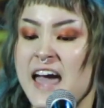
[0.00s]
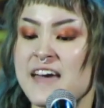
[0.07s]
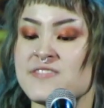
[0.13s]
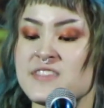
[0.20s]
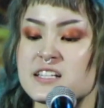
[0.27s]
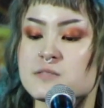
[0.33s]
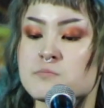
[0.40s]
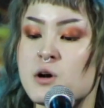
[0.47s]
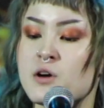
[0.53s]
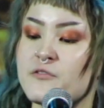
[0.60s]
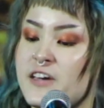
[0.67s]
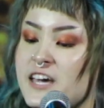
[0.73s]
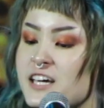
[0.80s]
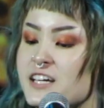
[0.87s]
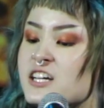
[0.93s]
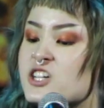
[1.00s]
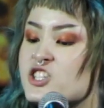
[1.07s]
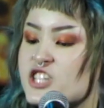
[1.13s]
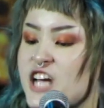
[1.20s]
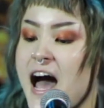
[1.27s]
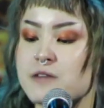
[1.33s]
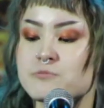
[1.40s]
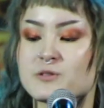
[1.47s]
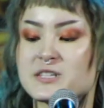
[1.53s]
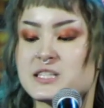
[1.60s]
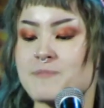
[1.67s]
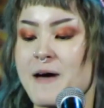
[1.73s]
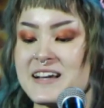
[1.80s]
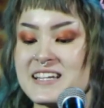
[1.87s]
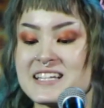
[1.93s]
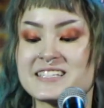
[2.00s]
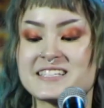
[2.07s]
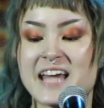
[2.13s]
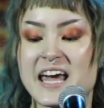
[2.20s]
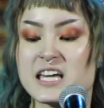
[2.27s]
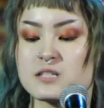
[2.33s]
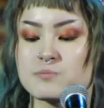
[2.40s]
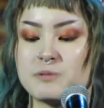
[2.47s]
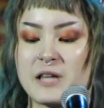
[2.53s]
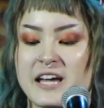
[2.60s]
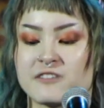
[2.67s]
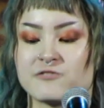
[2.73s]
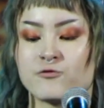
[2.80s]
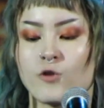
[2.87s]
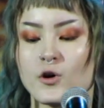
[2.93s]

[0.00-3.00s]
In this movie, Chad would spend his days playing